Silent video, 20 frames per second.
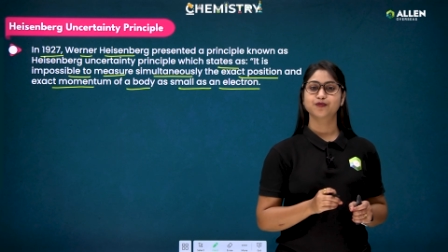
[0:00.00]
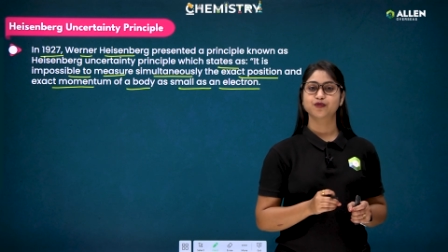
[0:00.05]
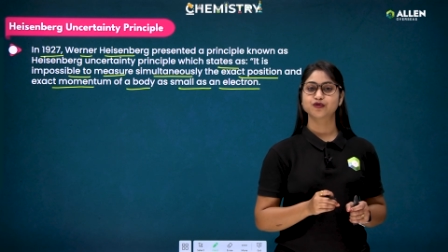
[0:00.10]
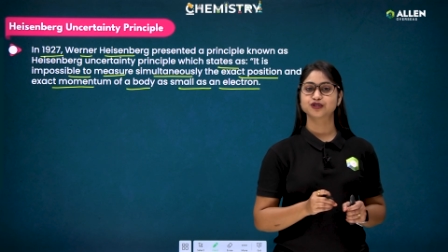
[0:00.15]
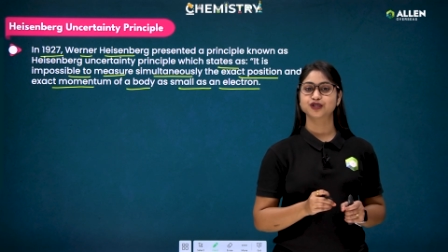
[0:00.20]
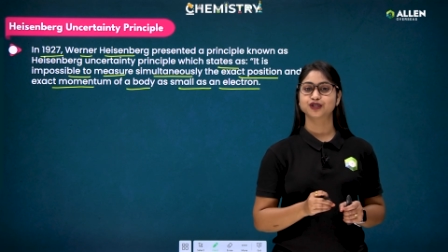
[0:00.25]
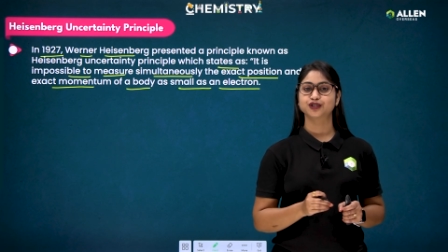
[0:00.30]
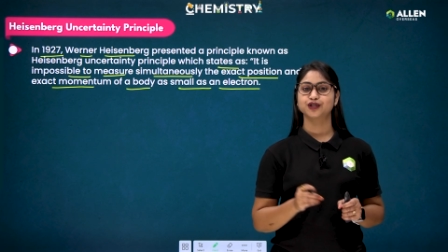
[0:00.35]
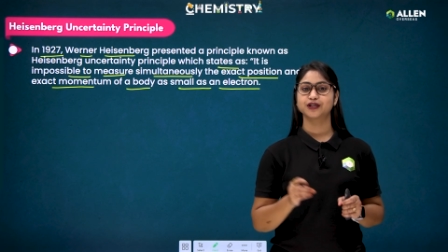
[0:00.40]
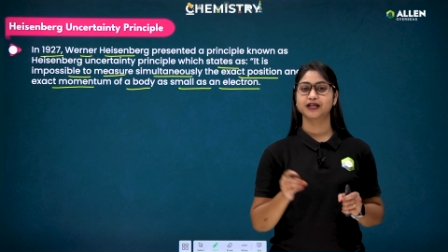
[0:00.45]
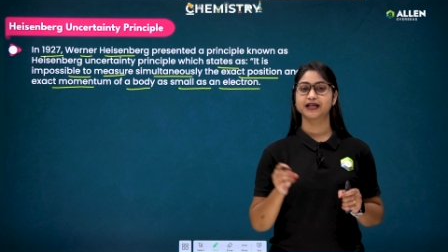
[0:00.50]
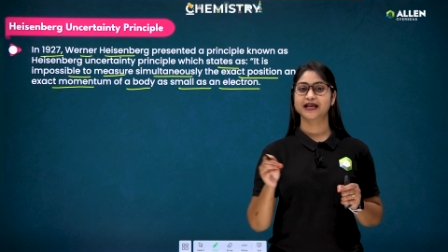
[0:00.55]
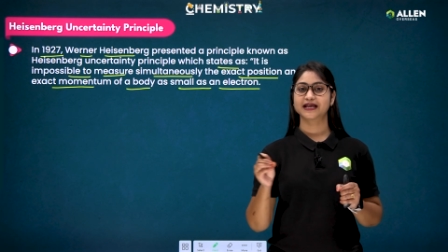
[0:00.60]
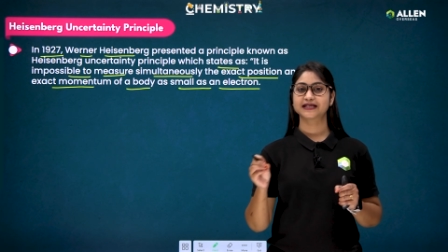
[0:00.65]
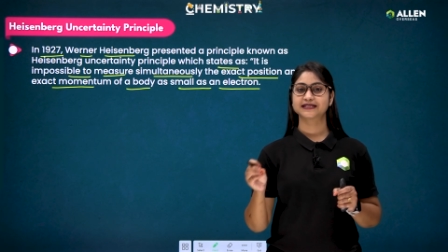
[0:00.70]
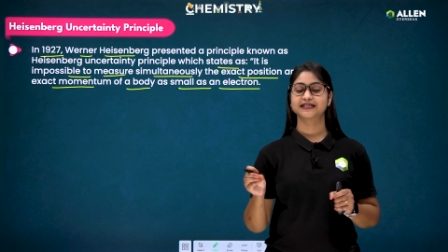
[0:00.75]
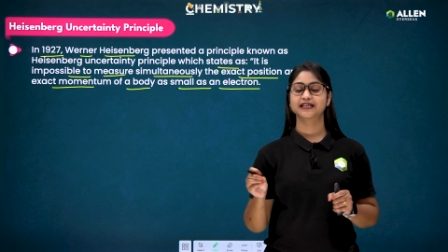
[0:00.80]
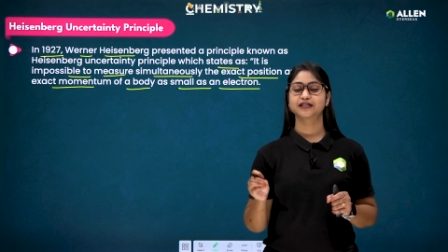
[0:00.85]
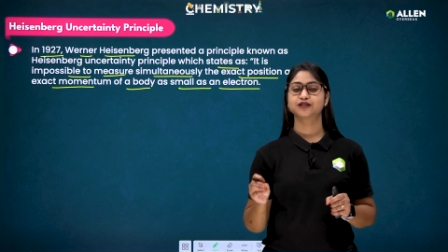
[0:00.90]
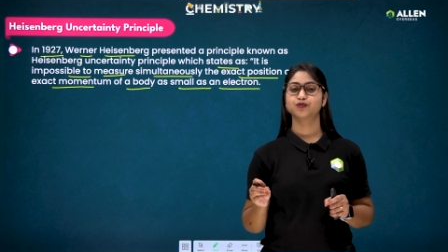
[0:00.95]
position and
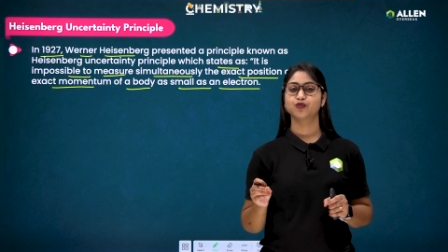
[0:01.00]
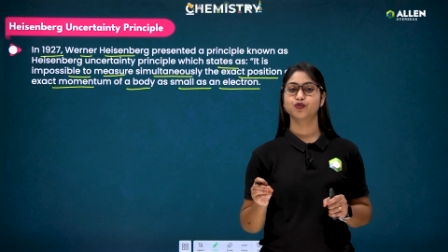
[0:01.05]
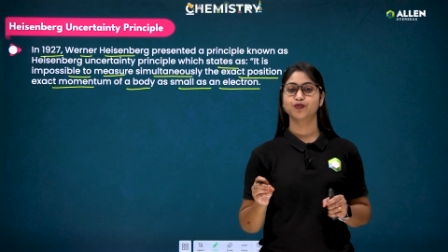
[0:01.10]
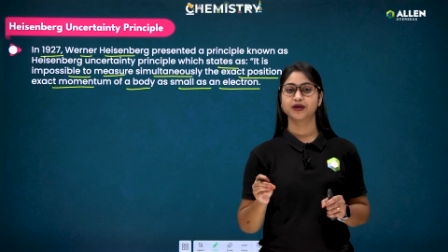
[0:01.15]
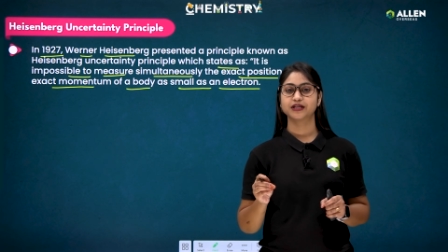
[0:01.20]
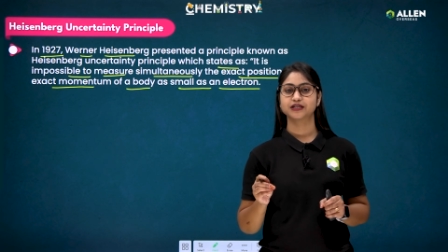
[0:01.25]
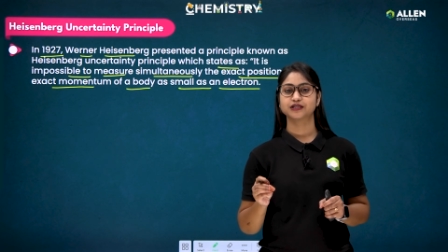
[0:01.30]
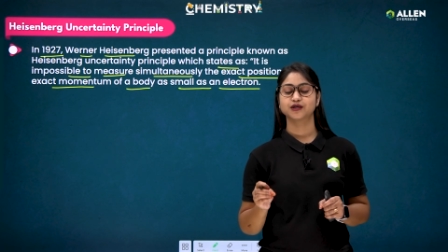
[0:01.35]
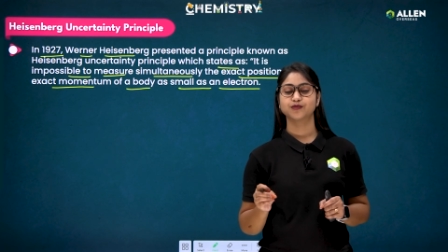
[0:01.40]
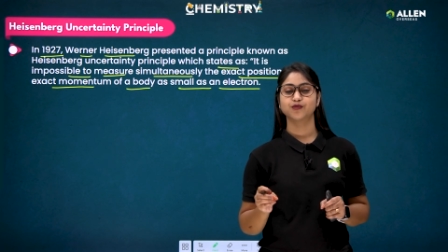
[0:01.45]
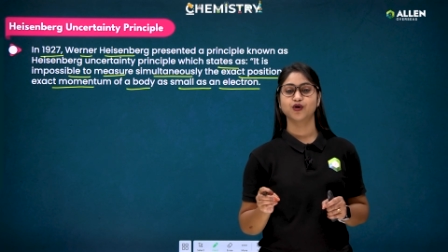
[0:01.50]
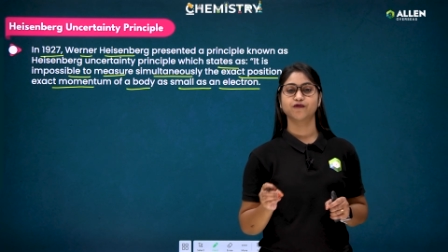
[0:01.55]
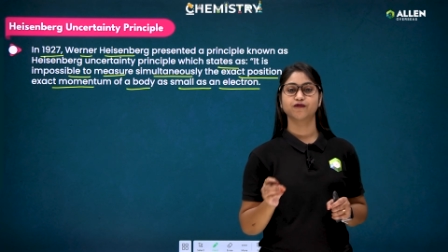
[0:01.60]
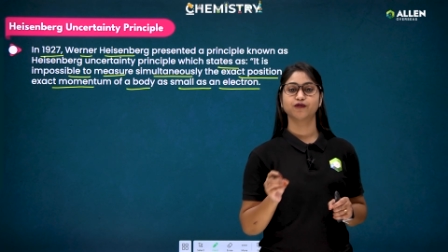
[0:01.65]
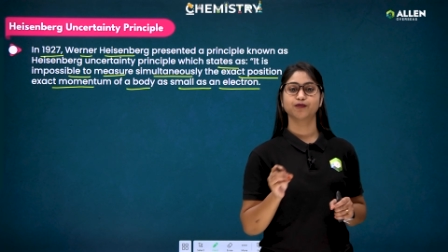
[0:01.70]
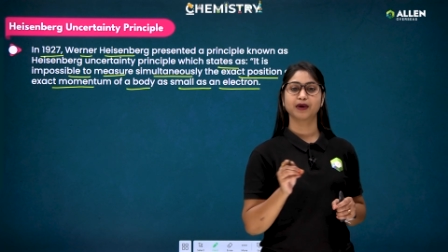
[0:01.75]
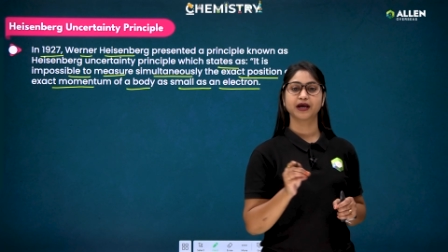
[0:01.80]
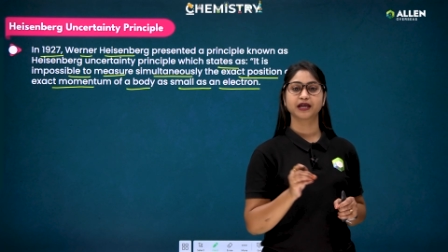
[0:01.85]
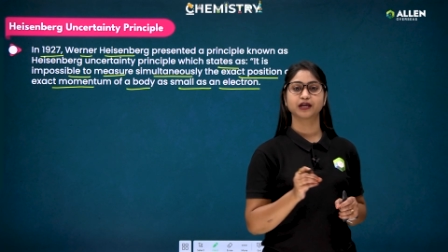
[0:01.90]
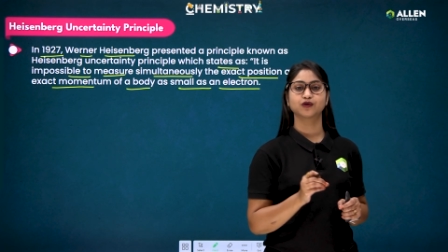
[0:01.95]
exact momentum of a
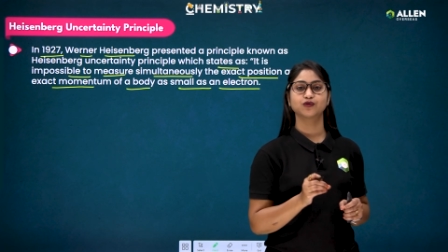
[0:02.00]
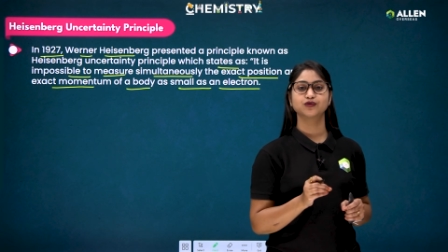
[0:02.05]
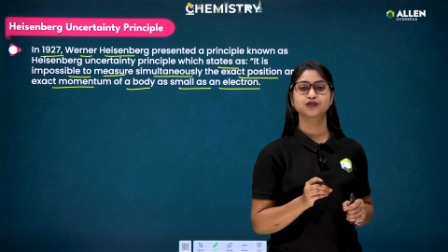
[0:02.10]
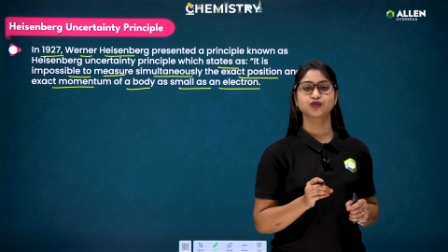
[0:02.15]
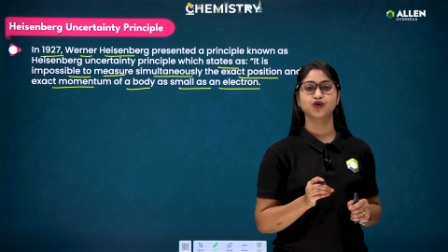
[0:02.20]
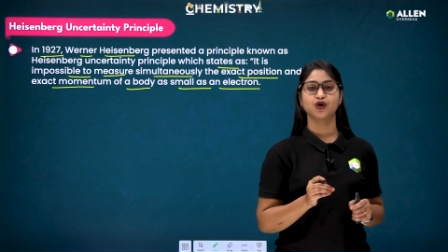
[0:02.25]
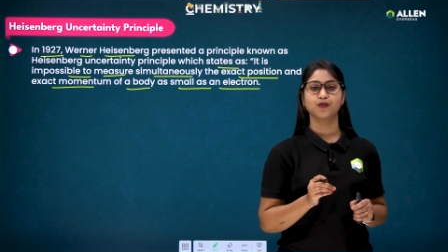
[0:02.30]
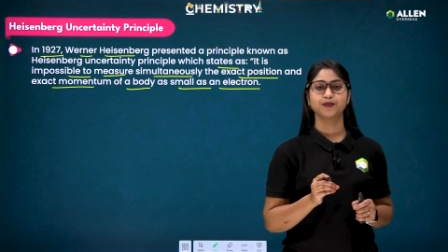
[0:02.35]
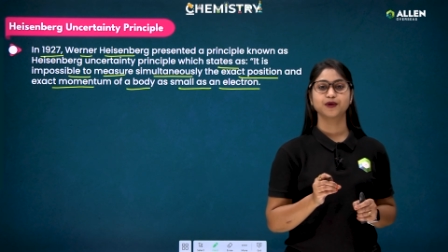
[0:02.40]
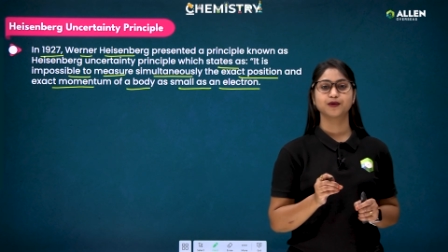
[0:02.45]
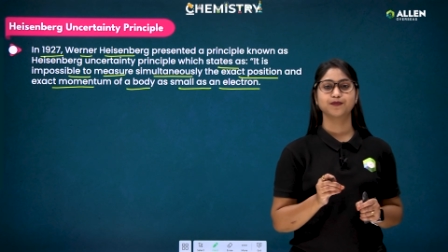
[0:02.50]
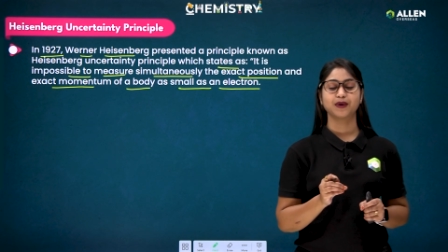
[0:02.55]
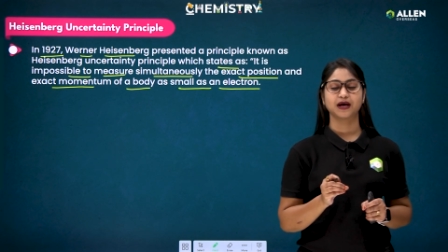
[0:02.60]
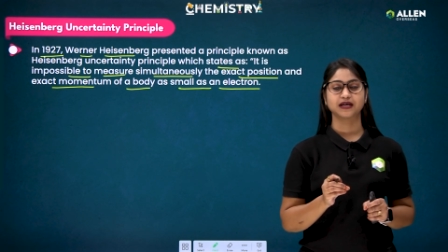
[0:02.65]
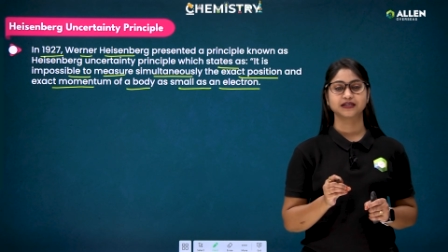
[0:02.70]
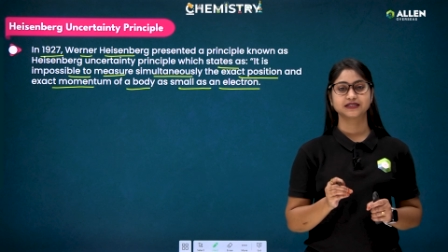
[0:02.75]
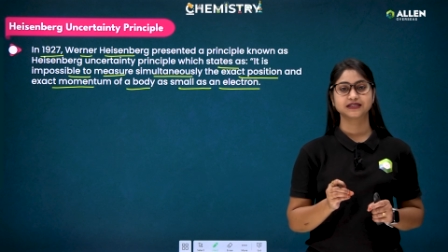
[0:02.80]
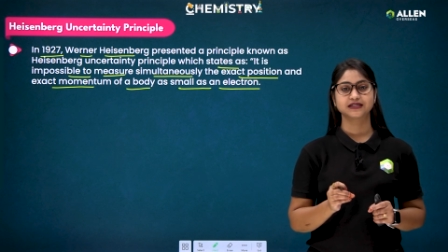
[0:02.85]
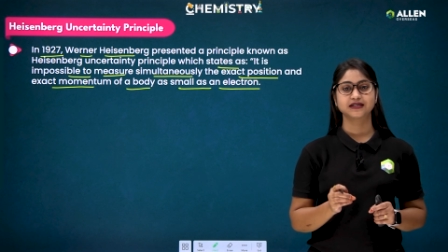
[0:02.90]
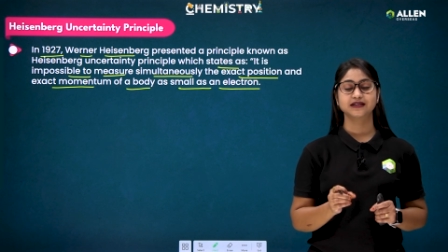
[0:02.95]
microscopic
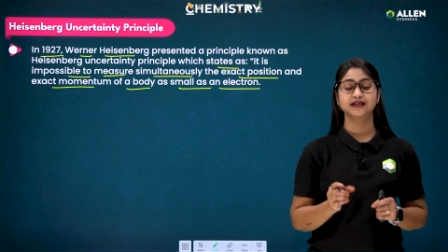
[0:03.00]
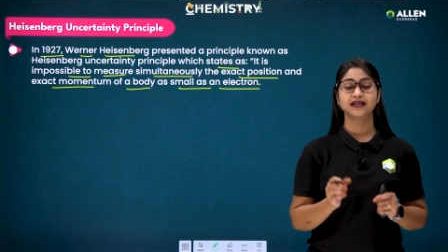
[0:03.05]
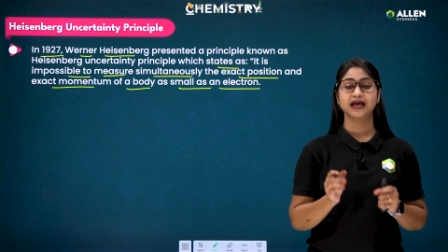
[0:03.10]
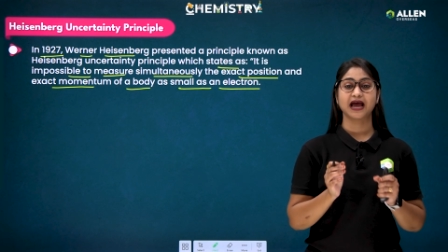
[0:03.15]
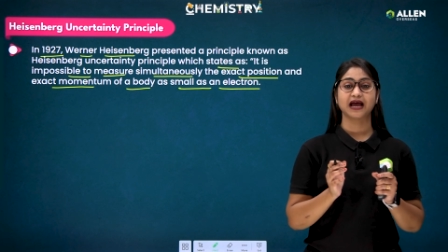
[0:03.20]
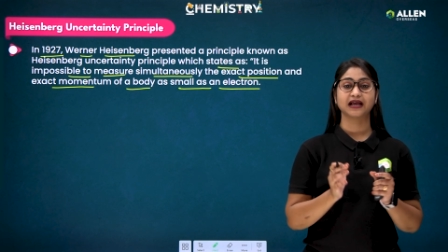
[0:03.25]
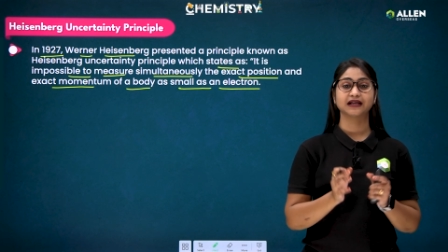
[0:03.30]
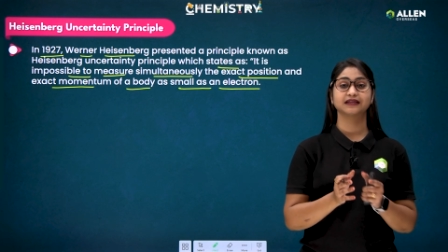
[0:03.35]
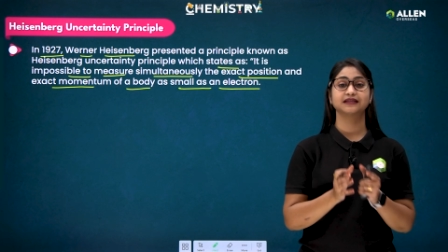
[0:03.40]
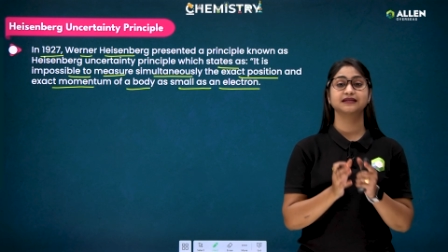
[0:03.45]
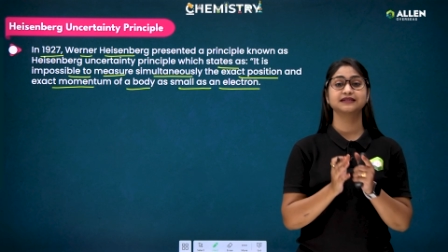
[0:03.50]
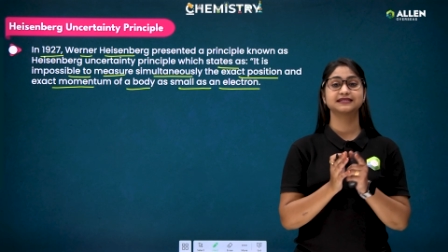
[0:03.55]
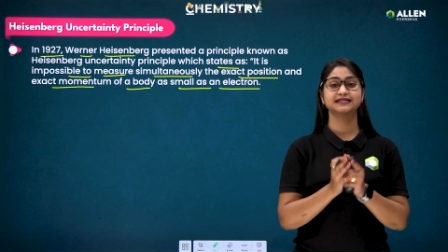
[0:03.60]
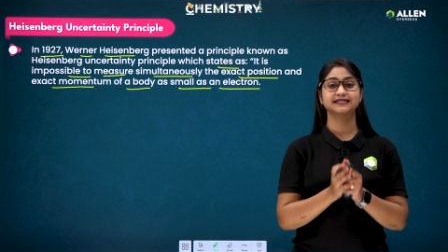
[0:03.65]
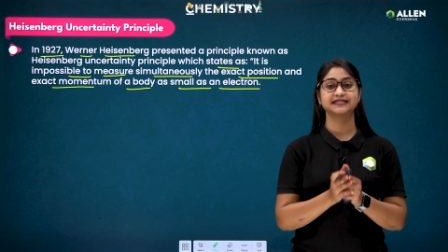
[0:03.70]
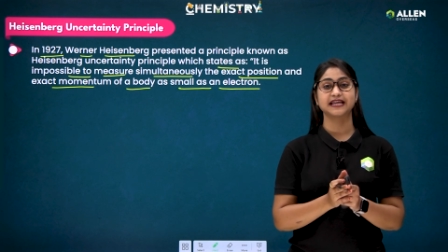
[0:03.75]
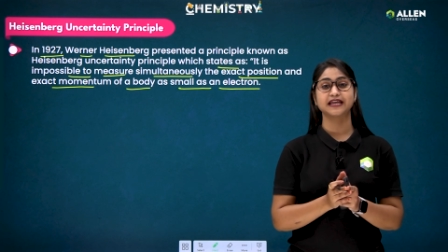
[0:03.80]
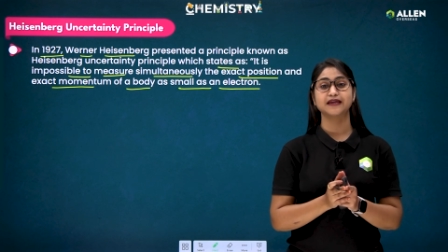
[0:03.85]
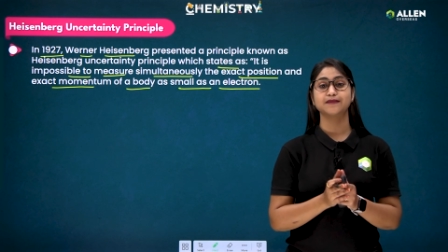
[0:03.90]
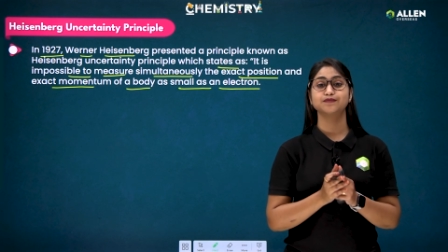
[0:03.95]
particle at the
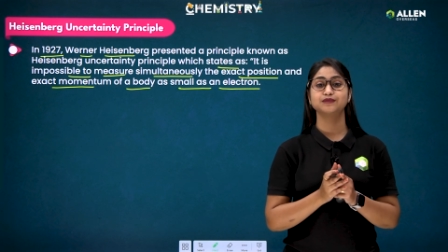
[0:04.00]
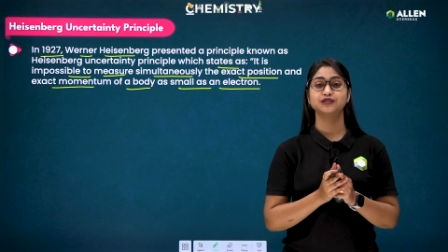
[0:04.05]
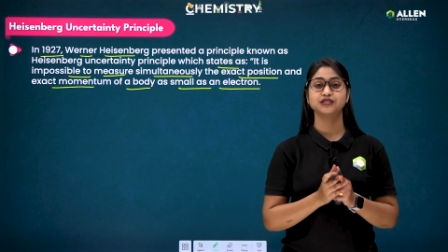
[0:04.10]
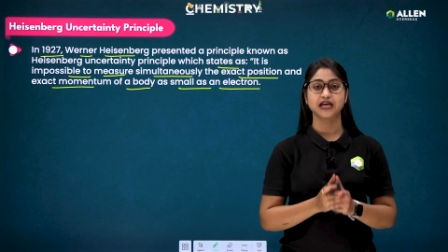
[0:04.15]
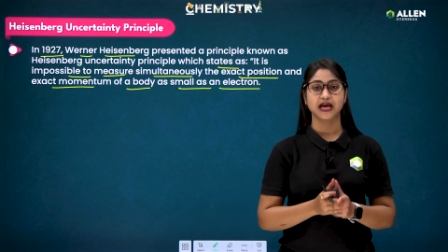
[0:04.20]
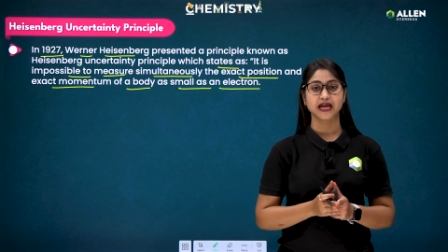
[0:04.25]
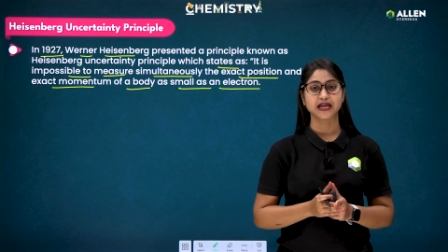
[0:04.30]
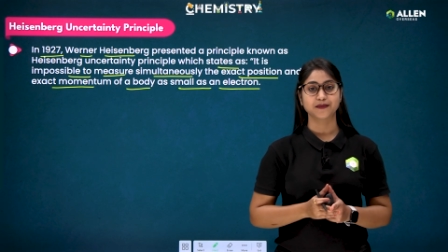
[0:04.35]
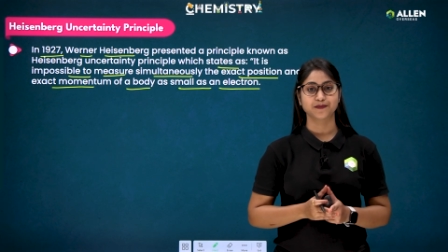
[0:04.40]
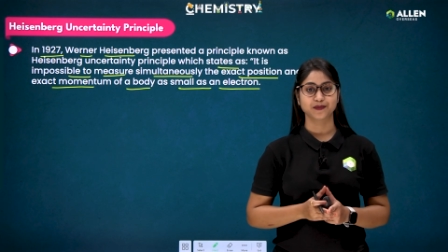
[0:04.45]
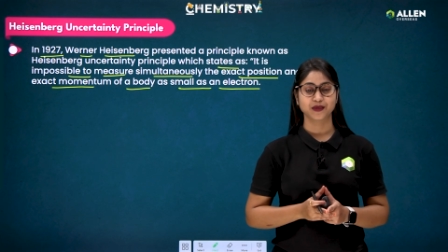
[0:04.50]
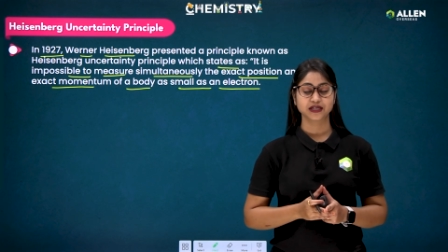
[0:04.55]
same time.